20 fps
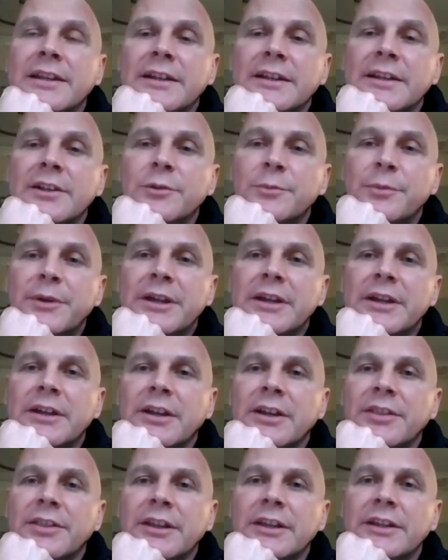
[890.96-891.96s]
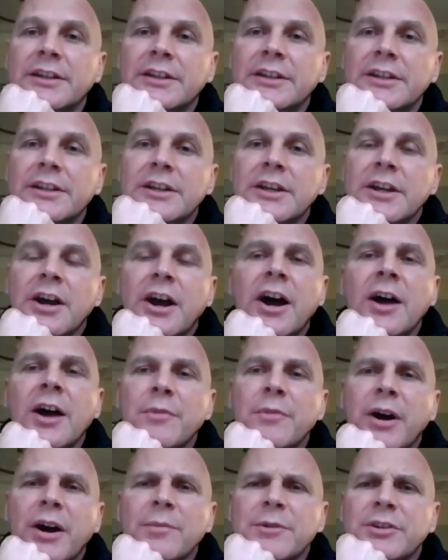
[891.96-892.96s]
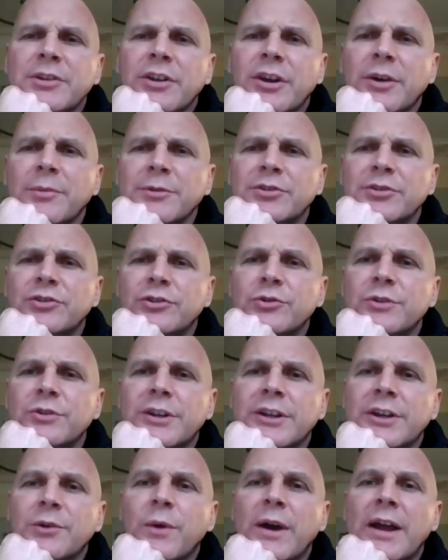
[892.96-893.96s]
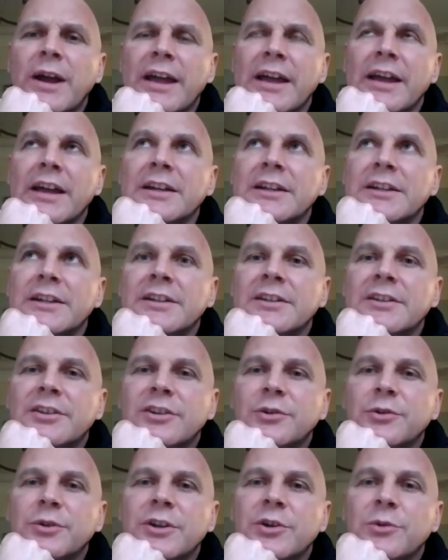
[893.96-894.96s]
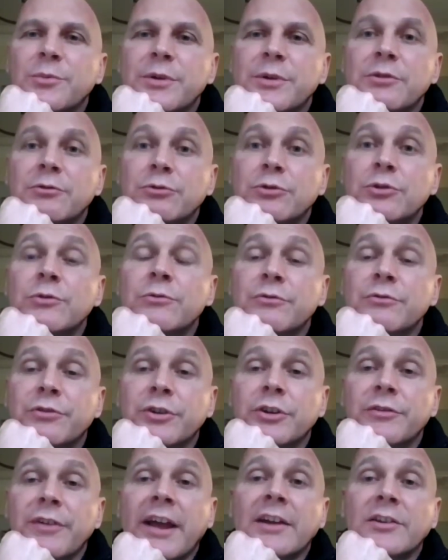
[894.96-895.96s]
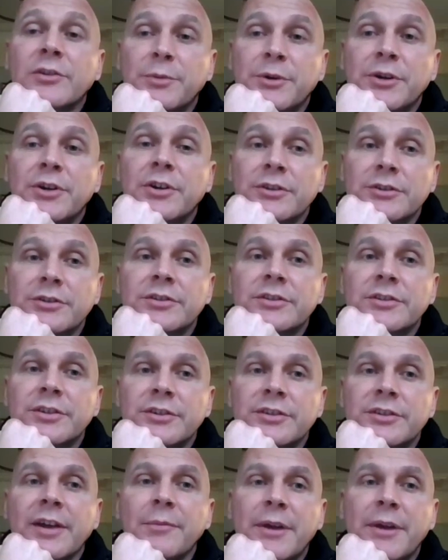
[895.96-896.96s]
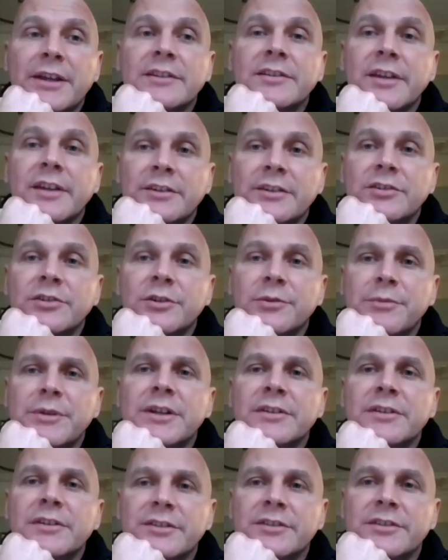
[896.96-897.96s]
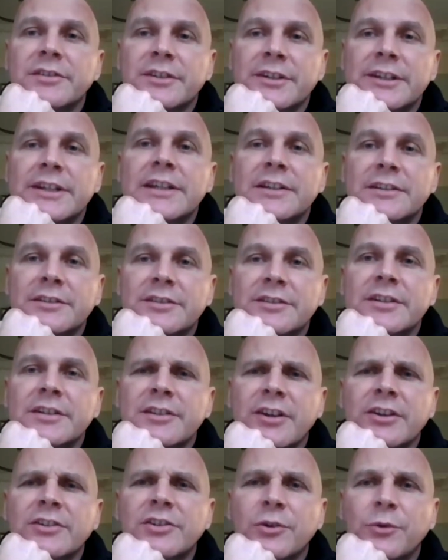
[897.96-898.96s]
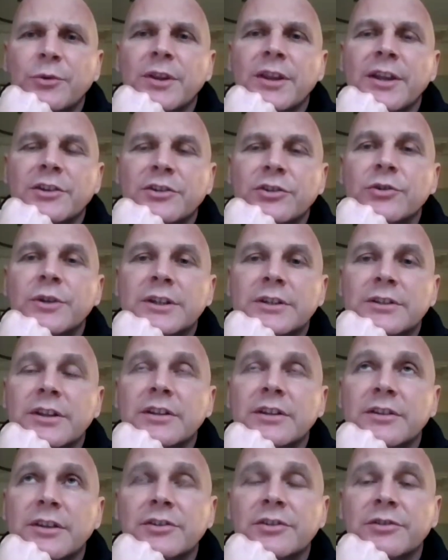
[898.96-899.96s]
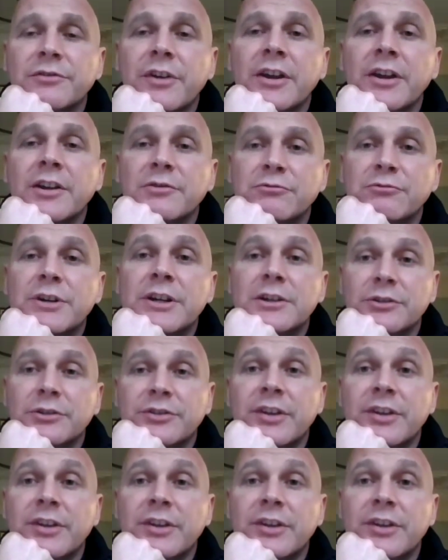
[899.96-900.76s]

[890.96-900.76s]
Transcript: it a little bit, and I think I'm astutely aware that it'll be a room full of experts. Does that make sense? Ministers and leaders, these guys know what they're doing. There's a very real